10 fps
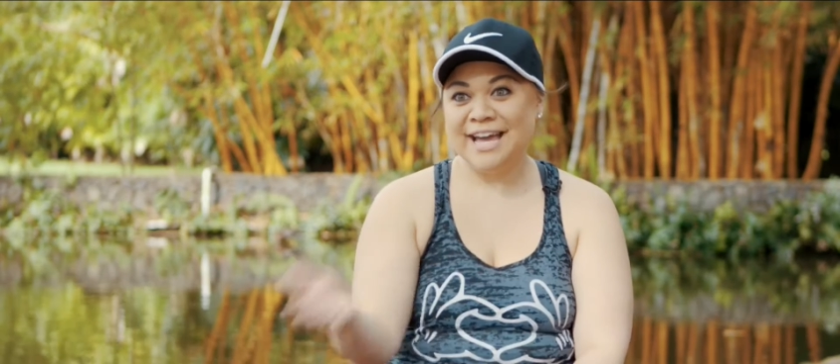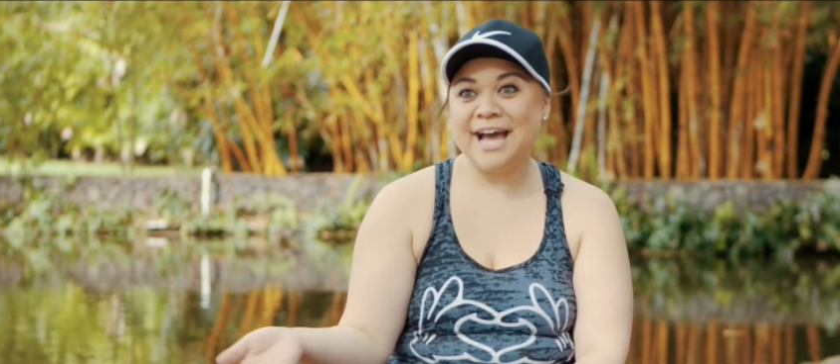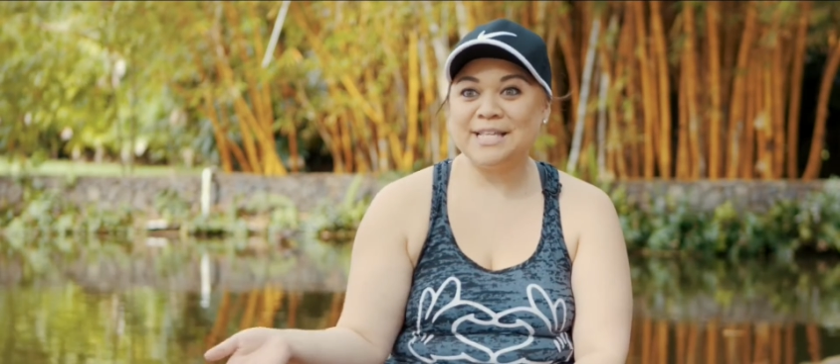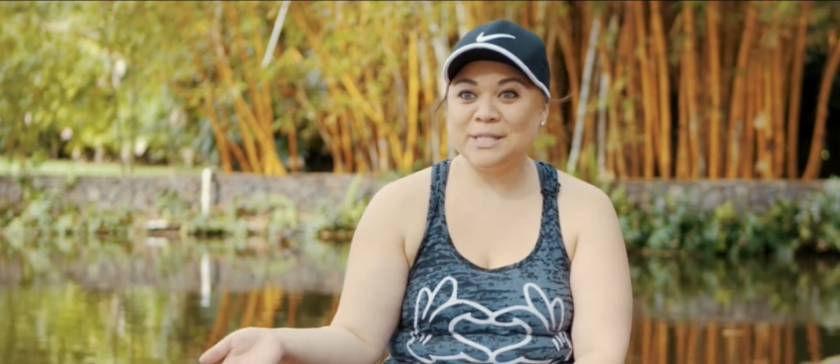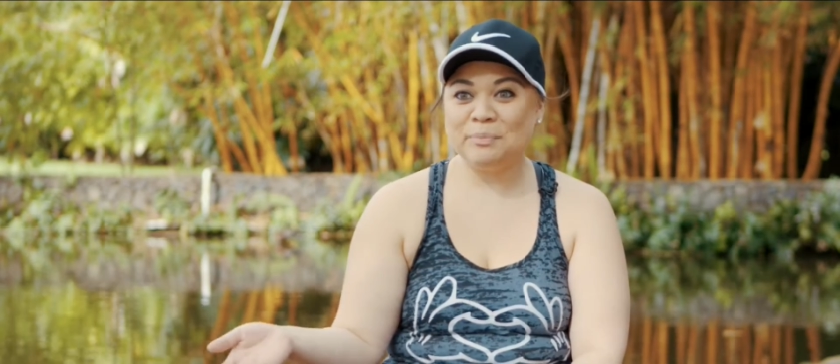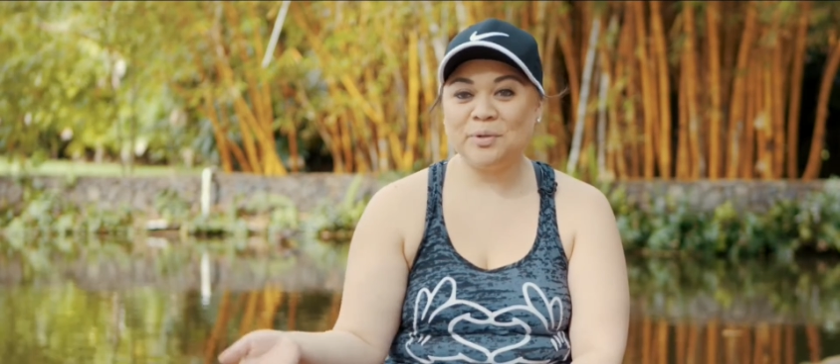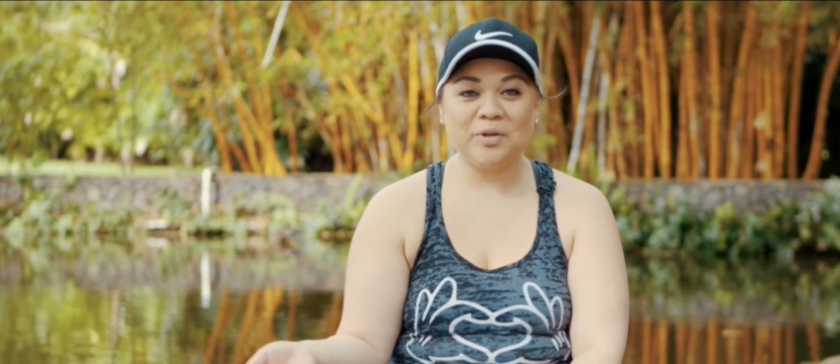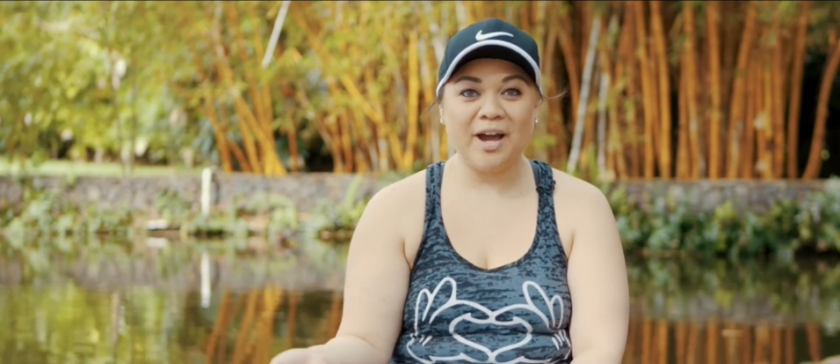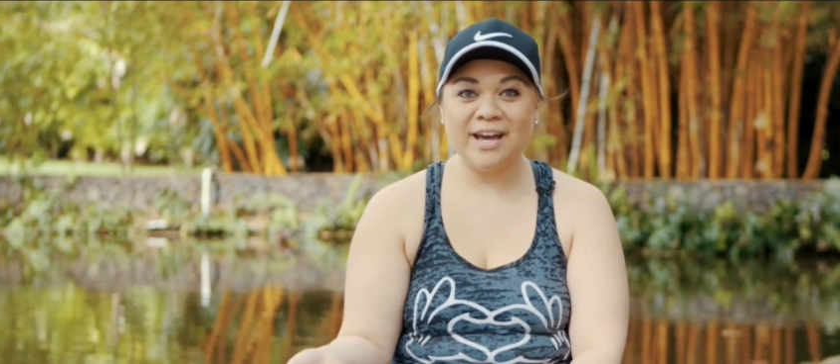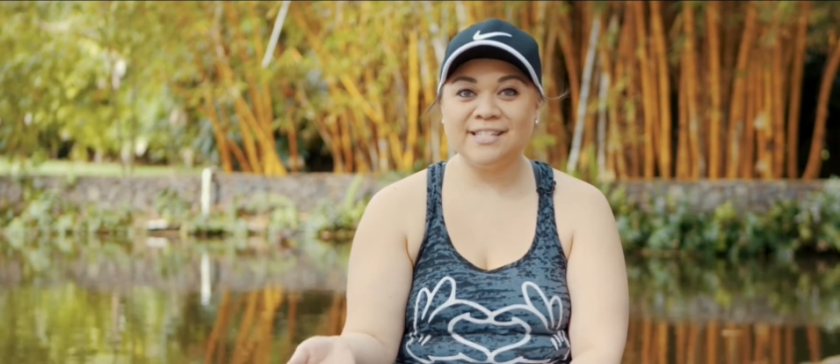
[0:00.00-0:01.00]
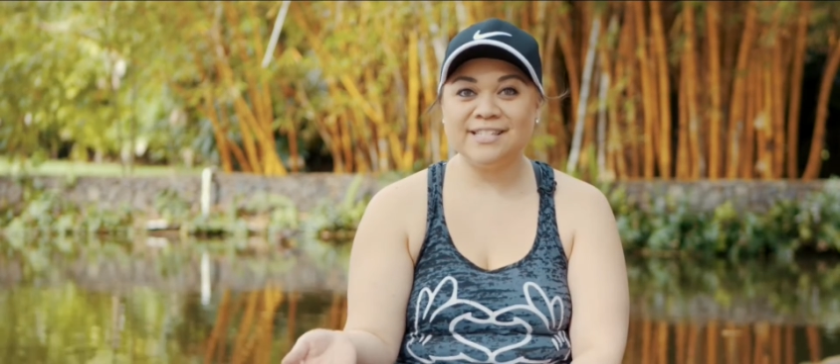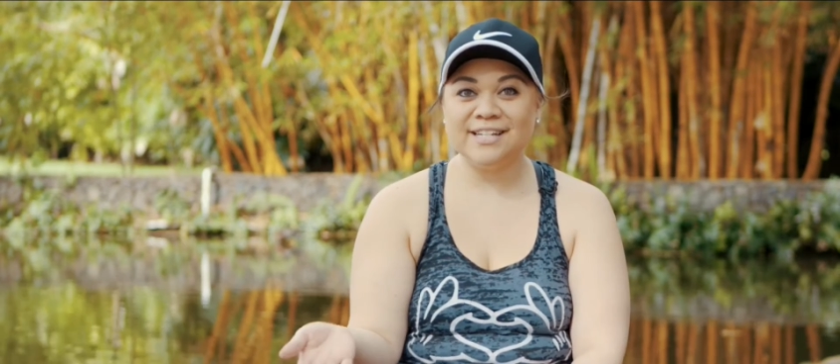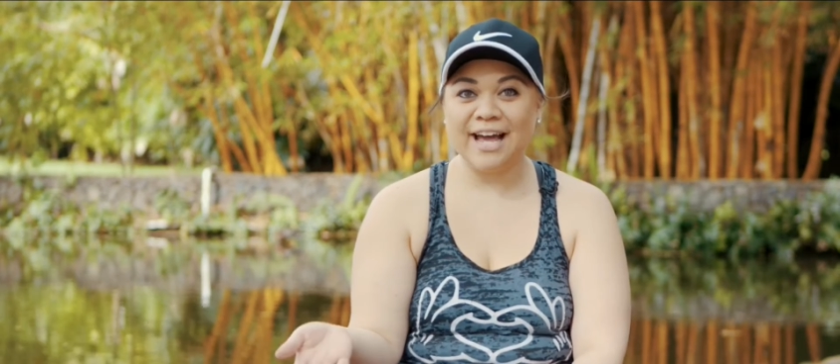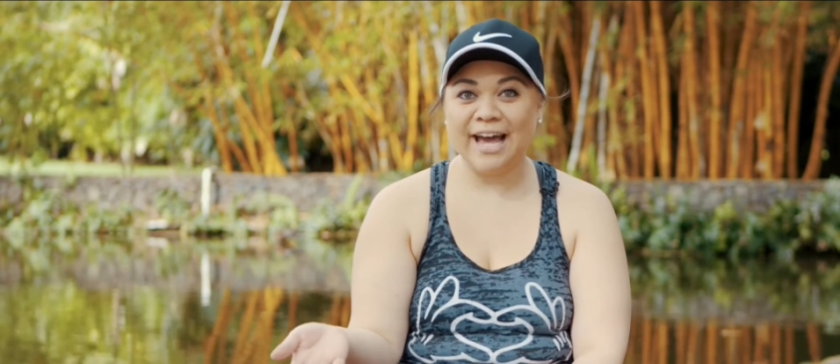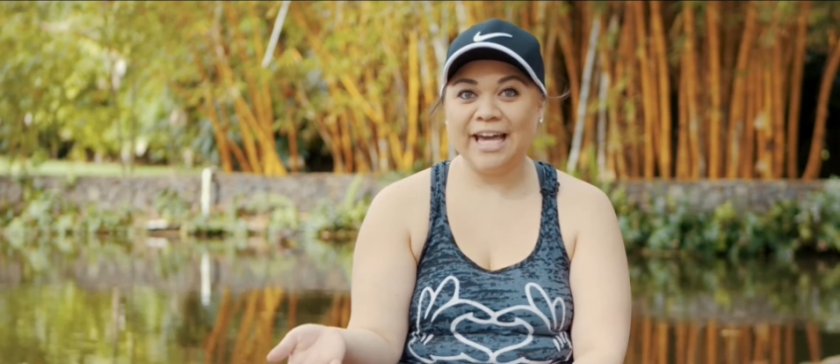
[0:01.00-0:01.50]
as it progressed,
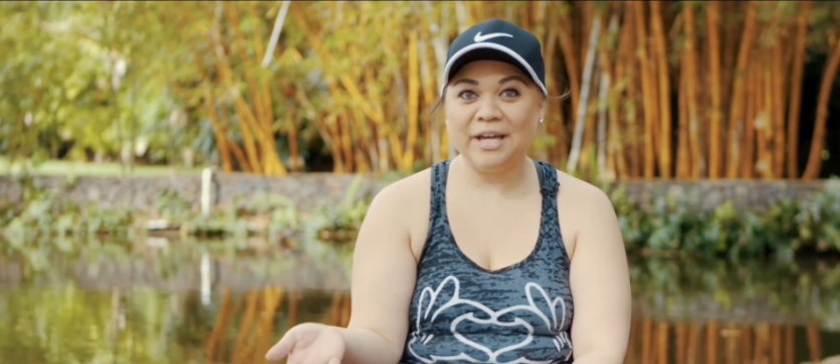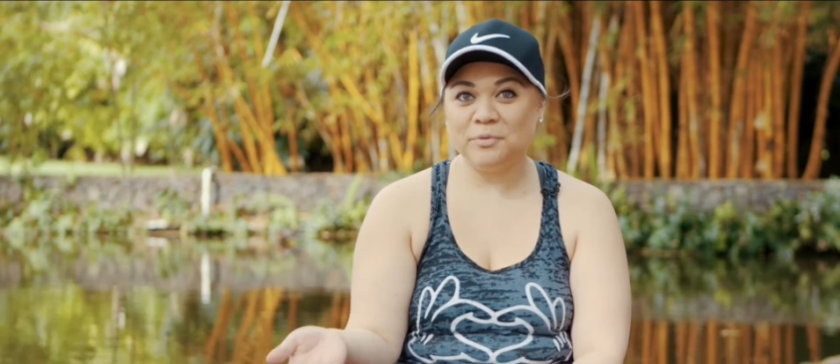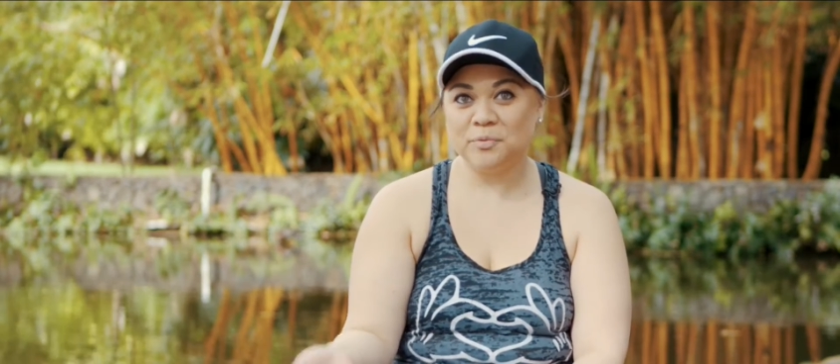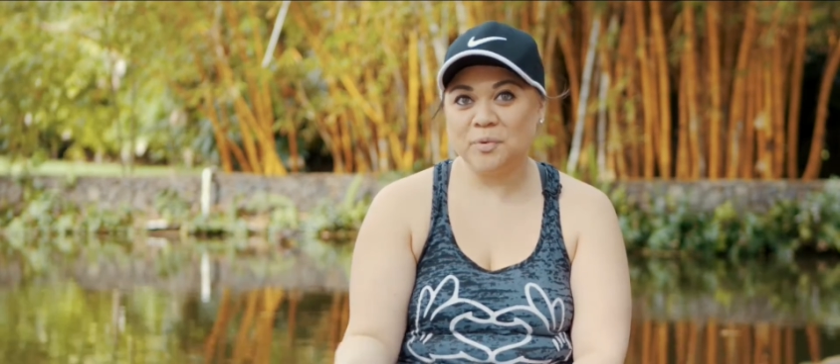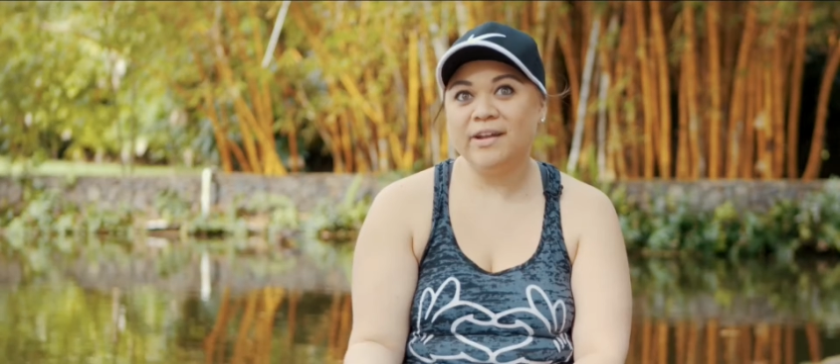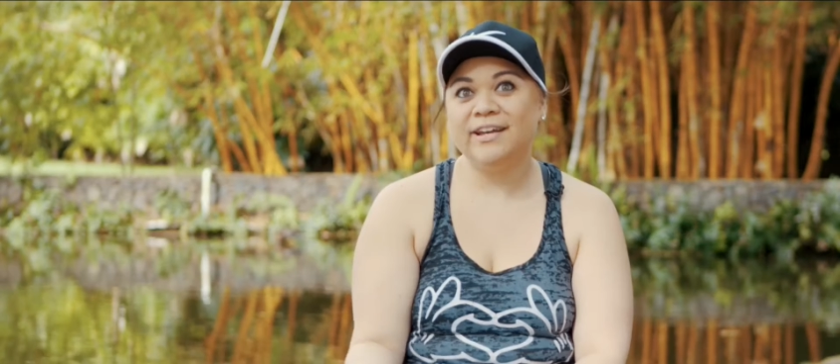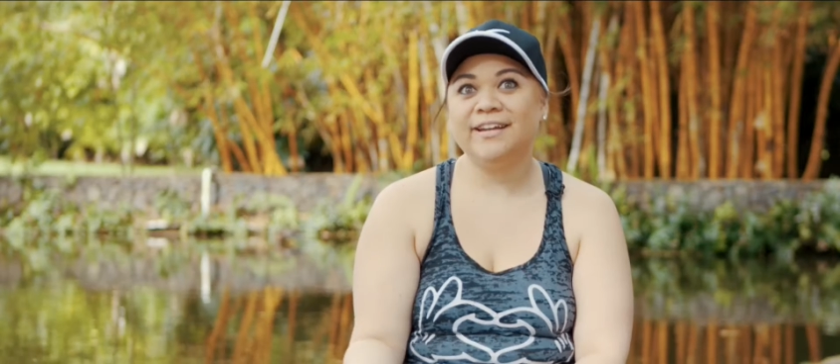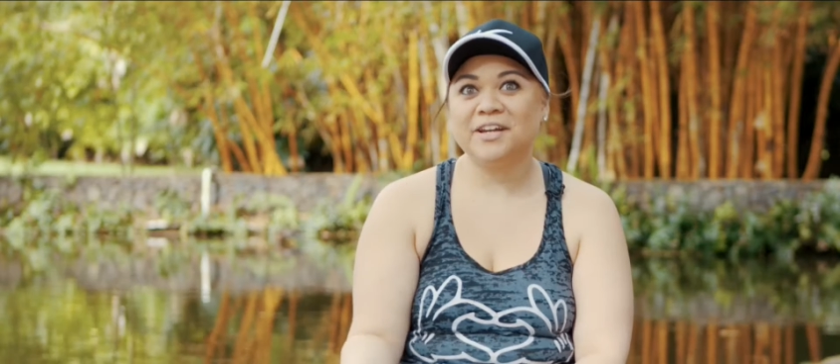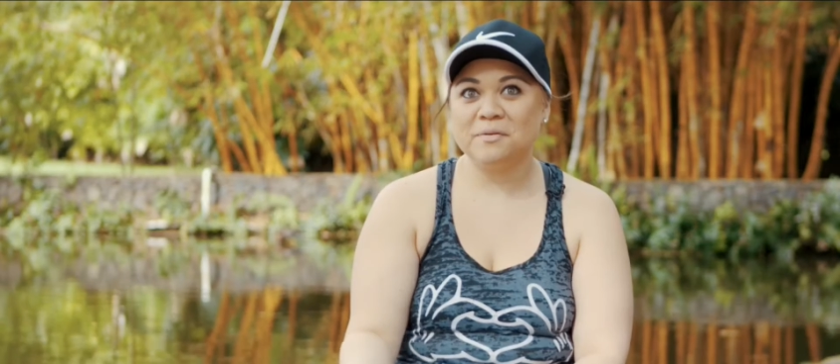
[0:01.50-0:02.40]
I wanted a